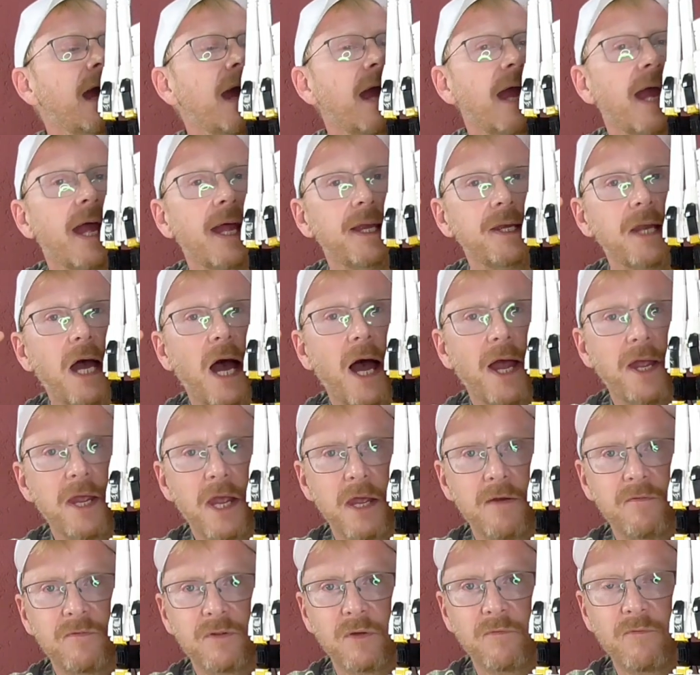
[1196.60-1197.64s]
And I
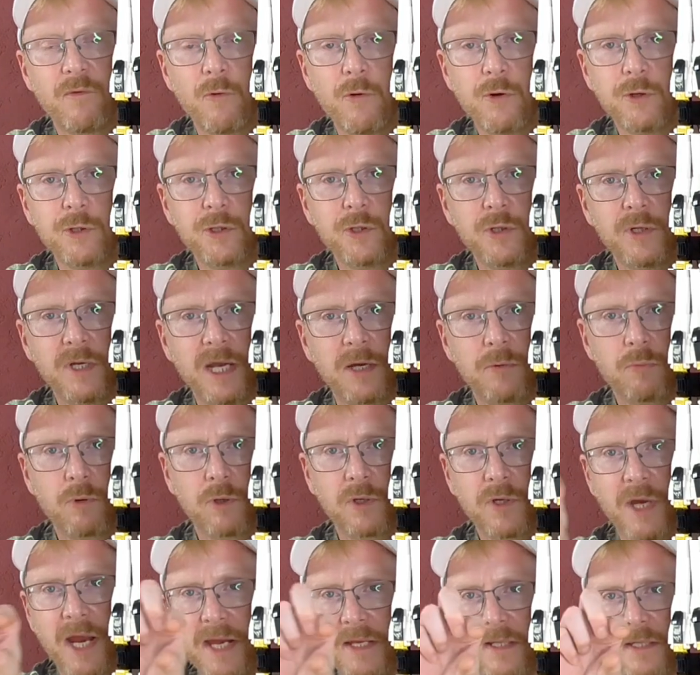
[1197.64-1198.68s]
have the version that
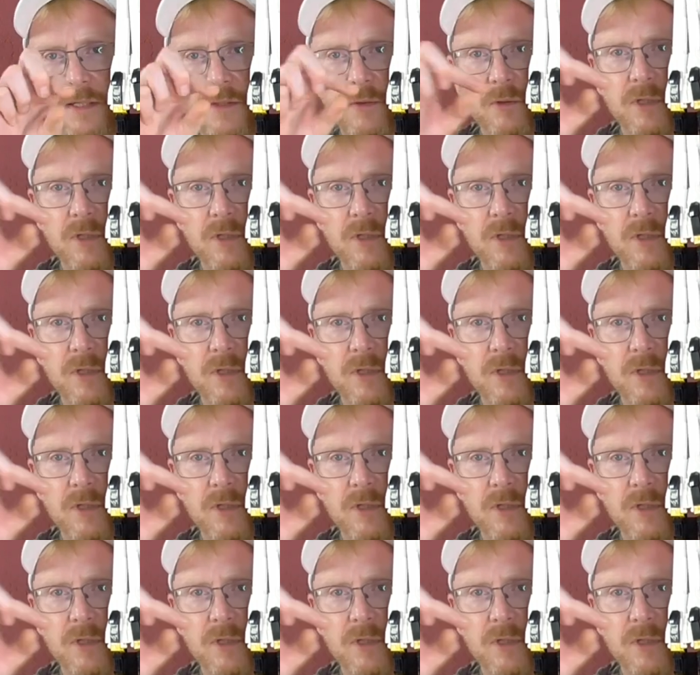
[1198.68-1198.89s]
rotates